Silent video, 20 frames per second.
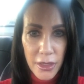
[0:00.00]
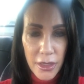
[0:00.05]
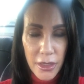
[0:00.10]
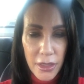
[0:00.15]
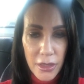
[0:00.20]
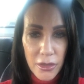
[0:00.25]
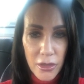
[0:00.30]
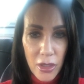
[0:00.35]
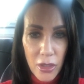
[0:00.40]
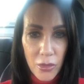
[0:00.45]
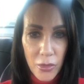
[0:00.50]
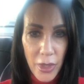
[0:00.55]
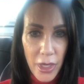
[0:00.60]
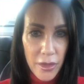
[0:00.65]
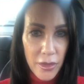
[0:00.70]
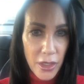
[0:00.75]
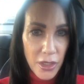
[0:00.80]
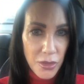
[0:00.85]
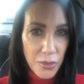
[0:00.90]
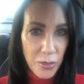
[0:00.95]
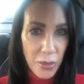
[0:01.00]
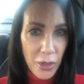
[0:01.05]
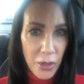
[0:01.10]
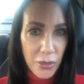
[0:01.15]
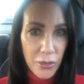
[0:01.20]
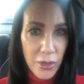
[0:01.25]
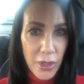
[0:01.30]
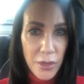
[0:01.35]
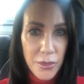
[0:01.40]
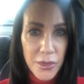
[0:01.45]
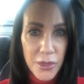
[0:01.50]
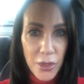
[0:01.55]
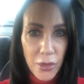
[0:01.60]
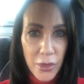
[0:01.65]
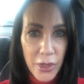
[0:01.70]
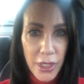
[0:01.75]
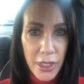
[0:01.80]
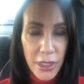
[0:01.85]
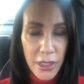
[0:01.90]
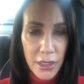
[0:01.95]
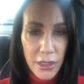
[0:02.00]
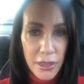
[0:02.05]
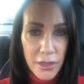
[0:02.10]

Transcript: and our weight loss program so he can